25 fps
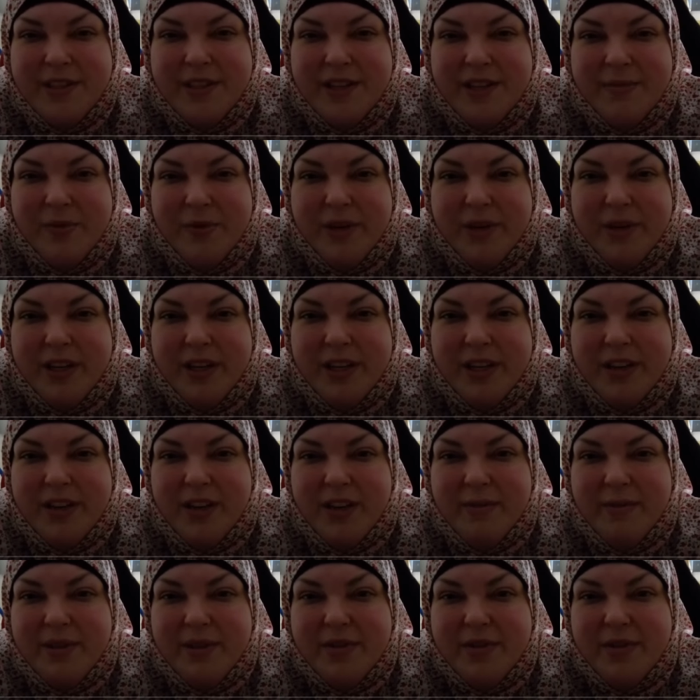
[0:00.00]
Someone in the
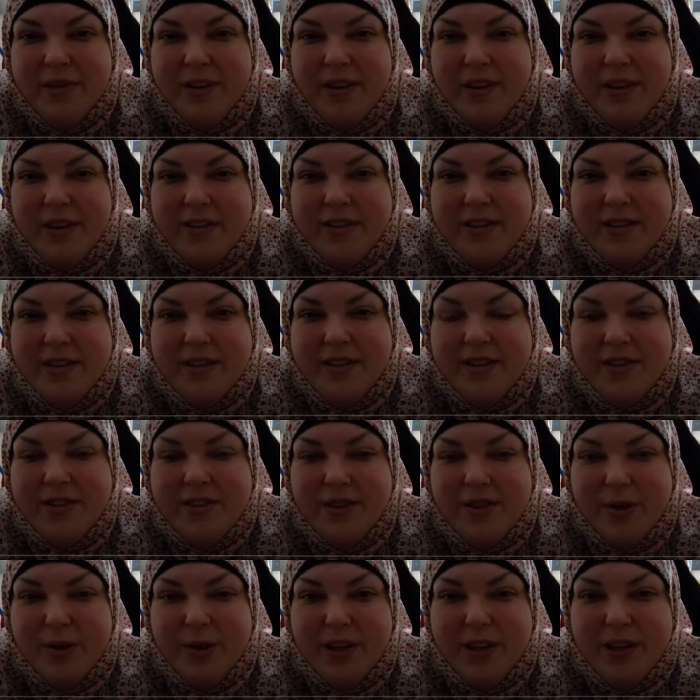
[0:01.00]
comments who thought all sausage is my
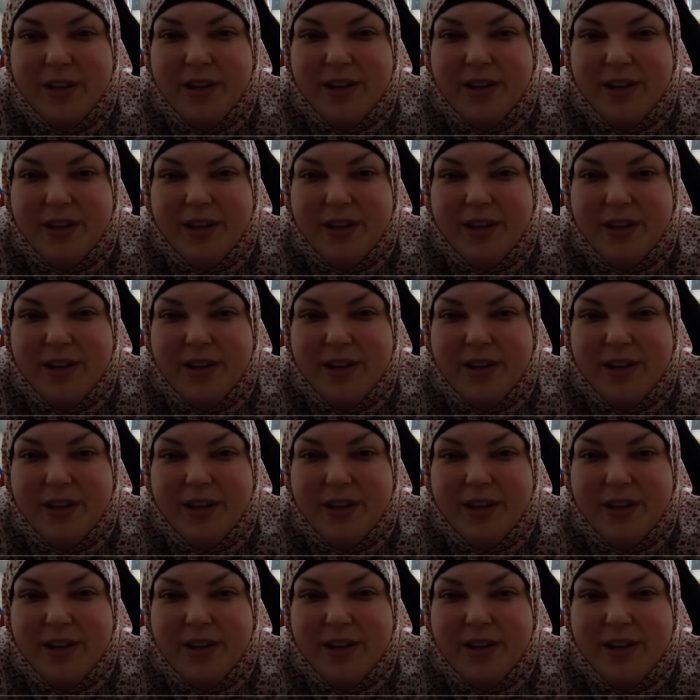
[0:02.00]
pork.